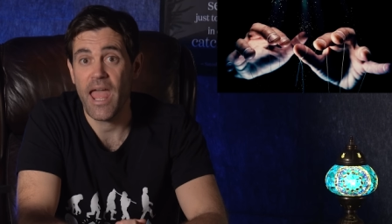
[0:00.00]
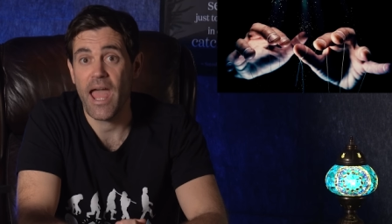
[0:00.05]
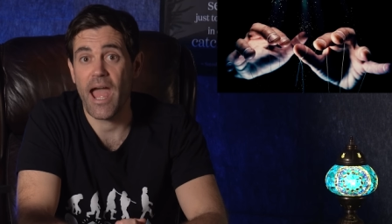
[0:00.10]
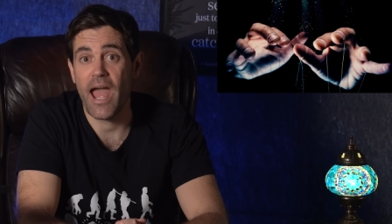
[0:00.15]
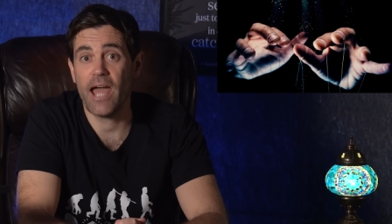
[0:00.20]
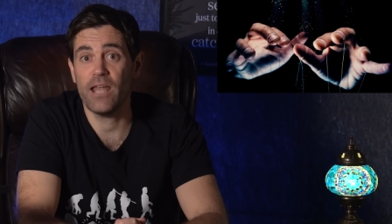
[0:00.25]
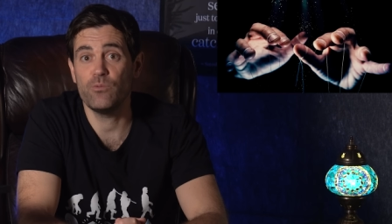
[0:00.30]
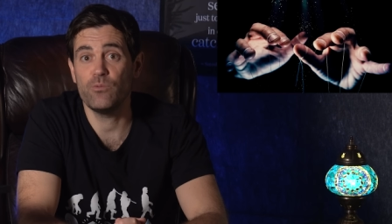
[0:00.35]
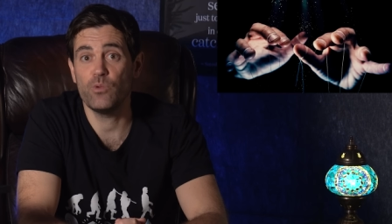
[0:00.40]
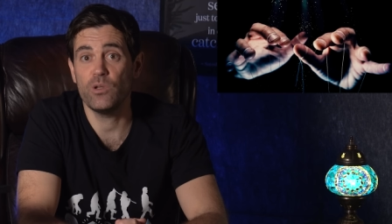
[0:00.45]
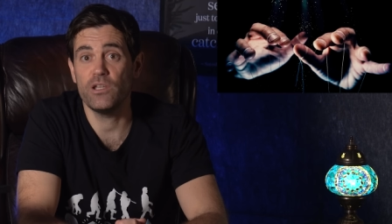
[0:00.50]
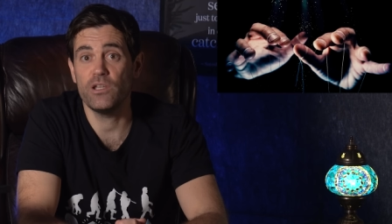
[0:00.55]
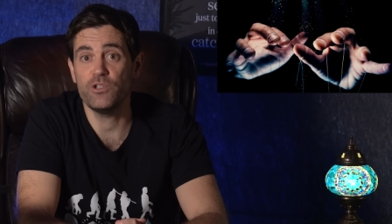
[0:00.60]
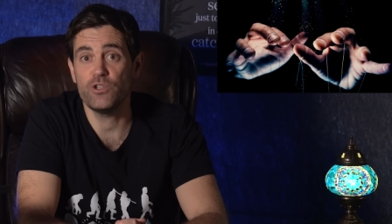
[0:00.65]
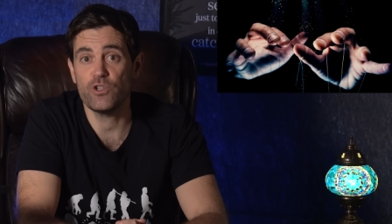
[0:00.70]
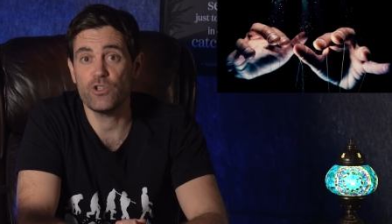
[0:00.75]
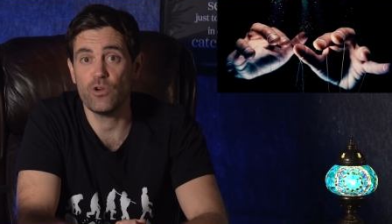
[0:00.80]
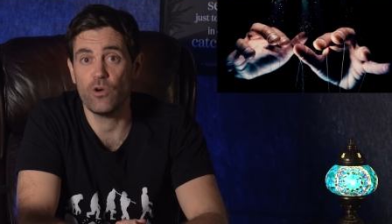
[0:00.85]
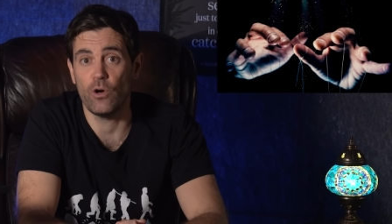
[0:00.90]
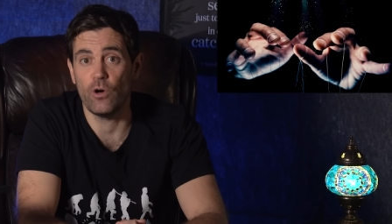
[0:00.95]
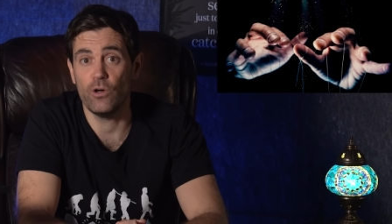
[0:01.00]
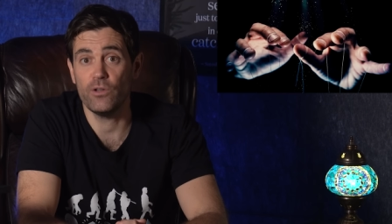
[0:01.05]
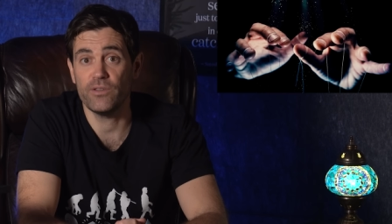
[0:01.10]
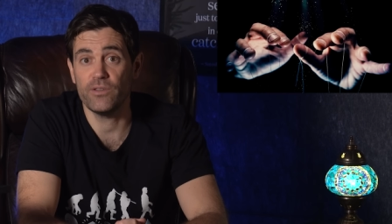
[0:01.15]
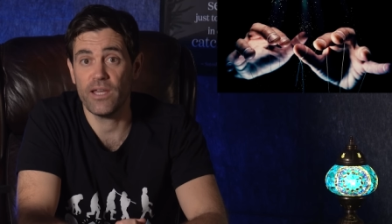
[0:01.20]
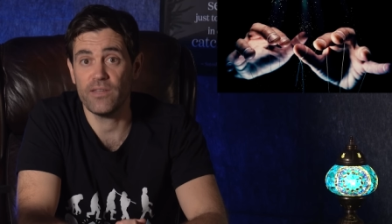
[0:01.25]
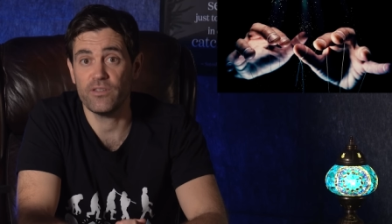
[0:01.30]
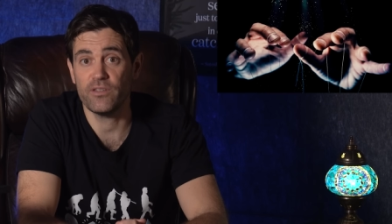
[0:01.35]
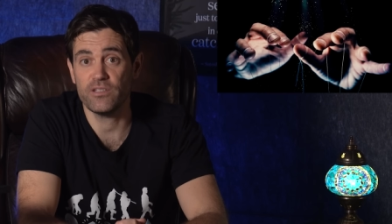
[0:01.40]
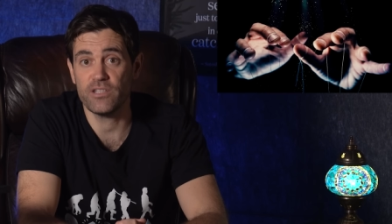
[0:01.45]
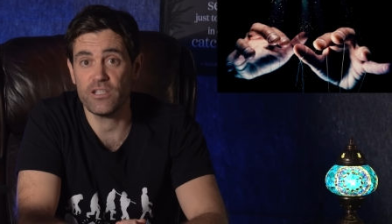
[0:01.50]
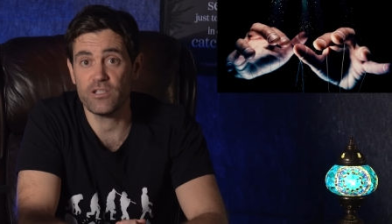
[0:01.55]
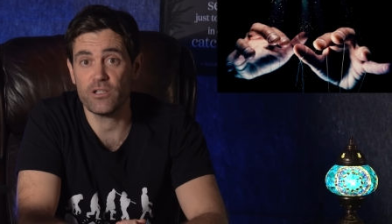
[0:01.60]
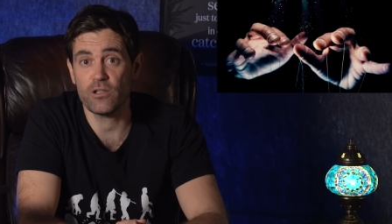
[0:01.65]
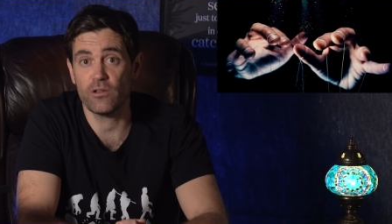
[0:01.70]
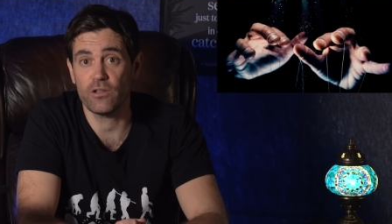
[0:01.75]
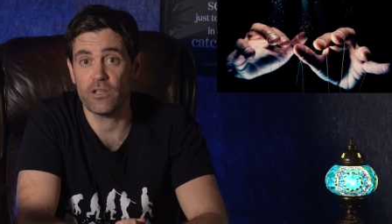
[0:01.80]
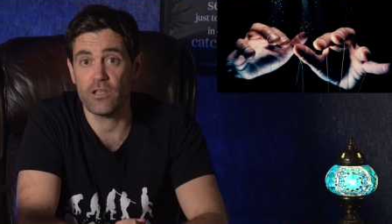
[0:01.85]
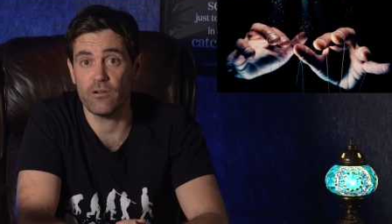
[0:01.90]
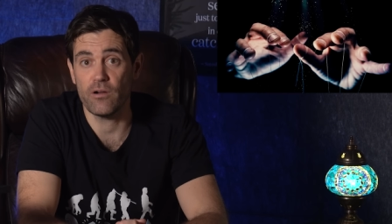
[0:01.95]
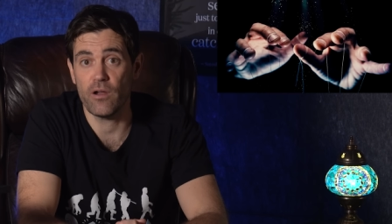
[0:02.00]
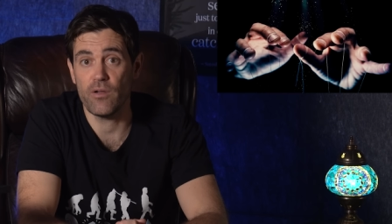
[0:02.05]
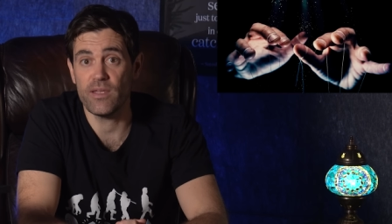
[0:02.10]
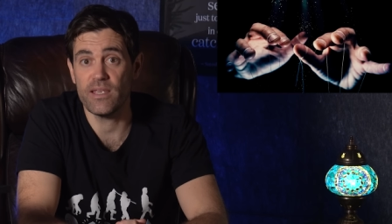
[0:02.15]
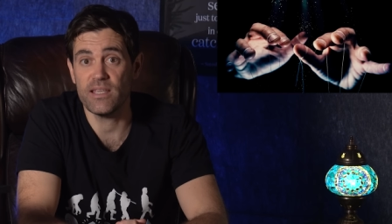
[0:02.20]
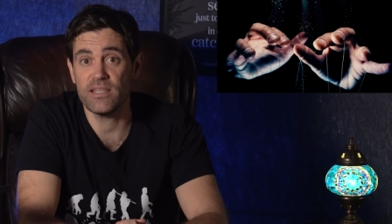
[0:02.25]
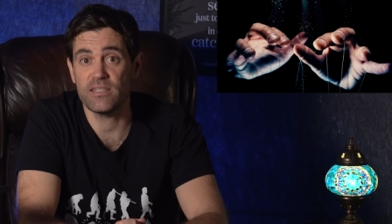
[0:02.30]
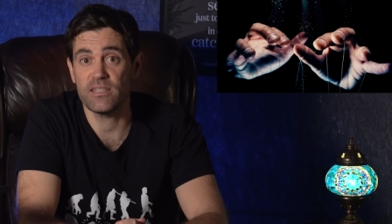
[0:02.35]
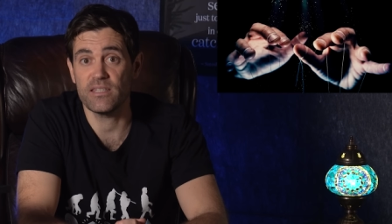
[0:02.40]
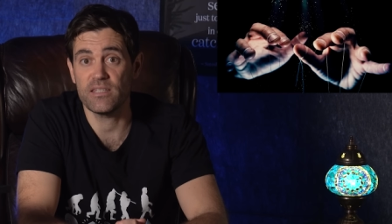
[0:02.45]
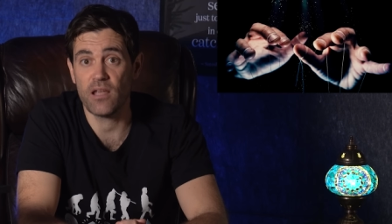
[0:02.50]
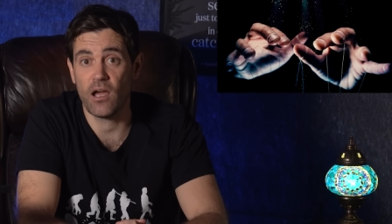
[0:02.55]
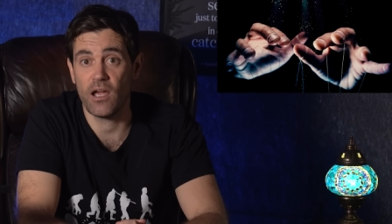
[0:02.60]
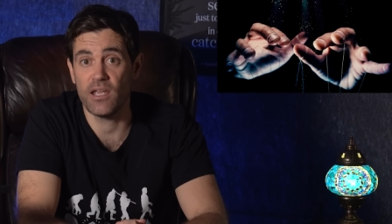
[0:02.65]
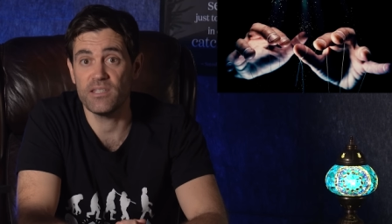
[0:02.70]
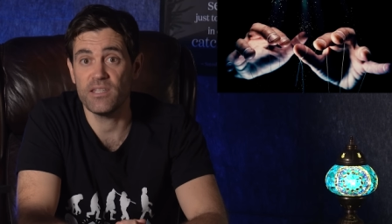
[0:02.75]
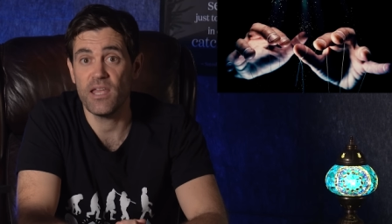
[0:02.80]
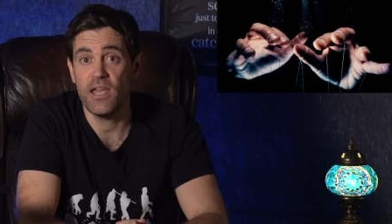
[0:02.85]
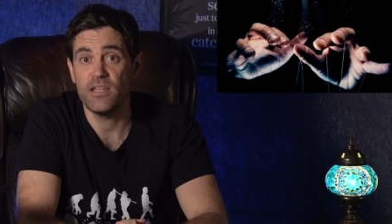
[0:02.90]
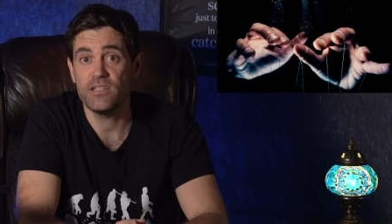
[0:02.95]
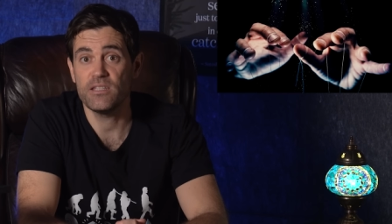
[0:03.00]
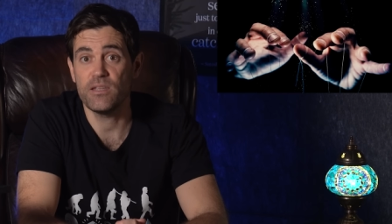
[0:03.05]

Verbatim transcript: and will ensure that the digital euro is designed